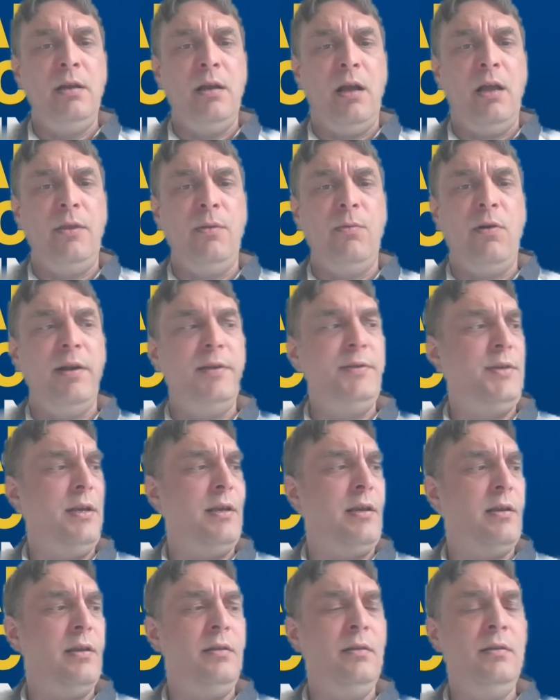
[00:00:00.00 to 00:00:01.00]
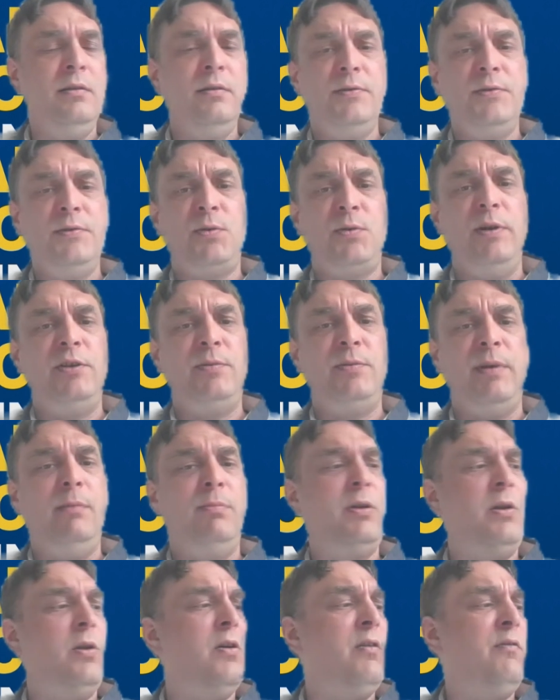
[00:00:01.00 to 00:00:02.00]
Otherwise, it can switch
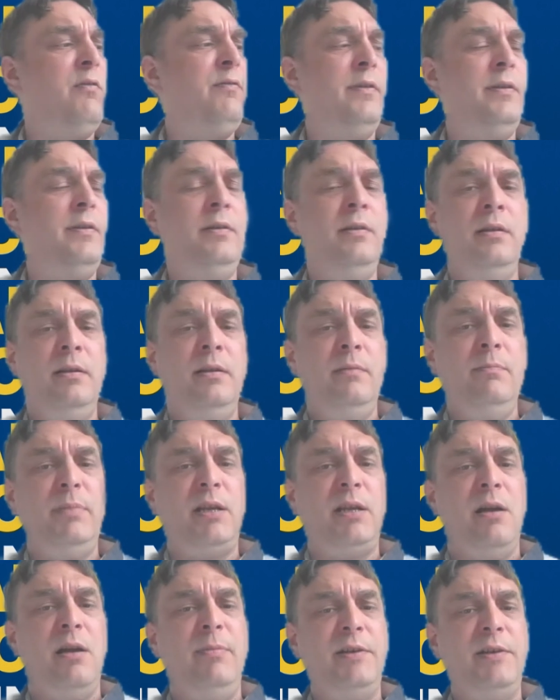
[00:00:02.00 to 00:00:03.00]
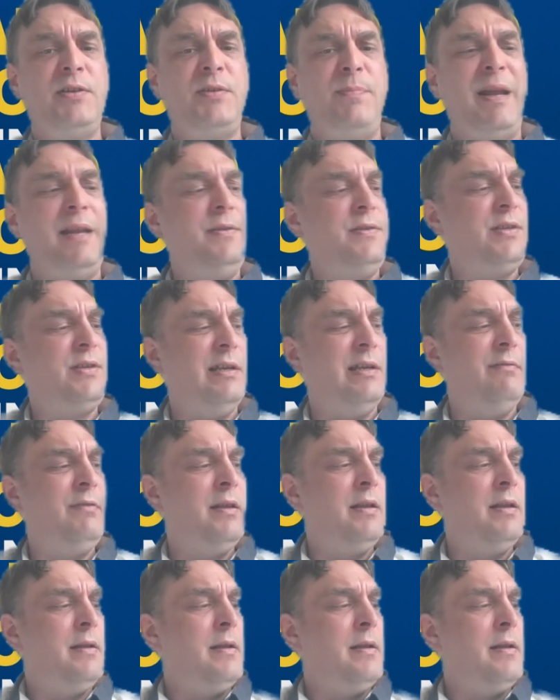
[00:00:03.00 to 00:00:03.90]
people off and become expensive.